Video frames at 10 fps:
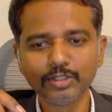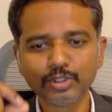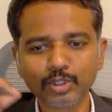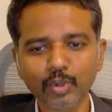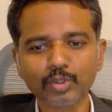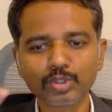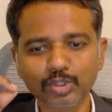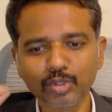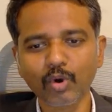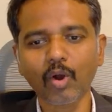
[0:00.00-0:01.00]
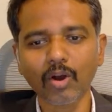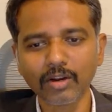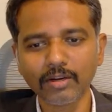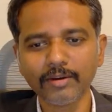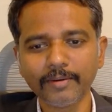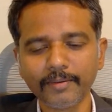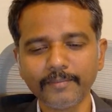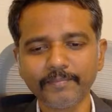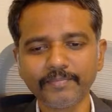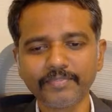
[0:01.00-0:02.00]
so strong
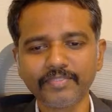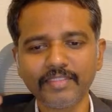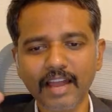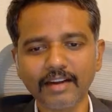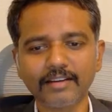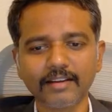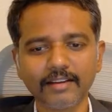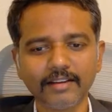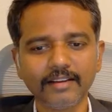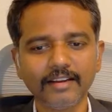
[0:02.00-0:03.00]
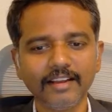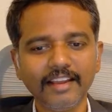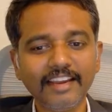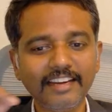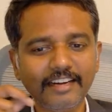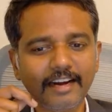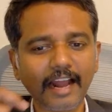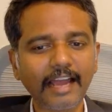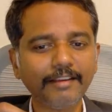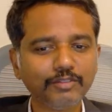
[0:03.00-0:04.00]
that it
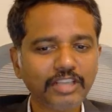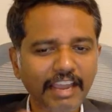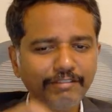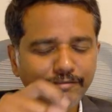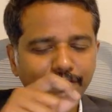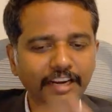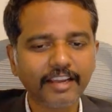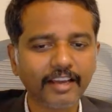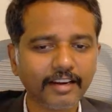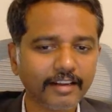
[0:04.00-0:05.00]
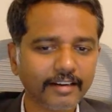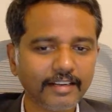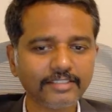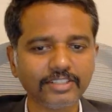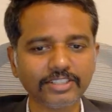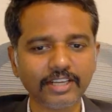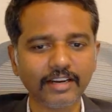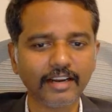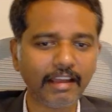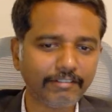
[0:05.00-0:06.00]
drives every career
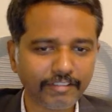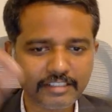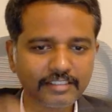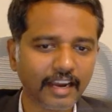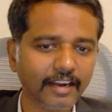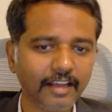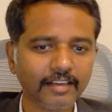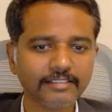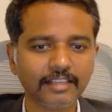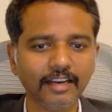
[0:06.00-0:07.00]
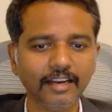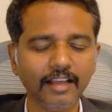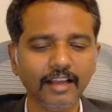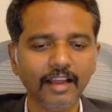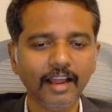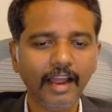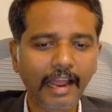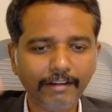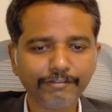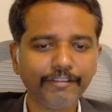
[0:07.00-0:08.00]
decision, every side hustle,
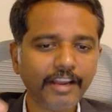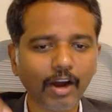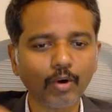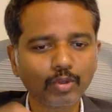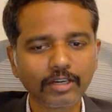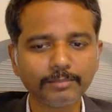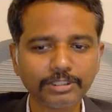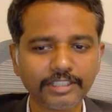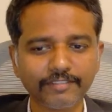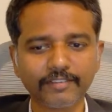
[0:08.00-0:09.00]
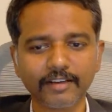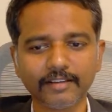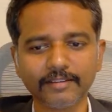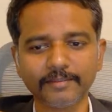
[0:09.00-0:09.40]
every outcome shift.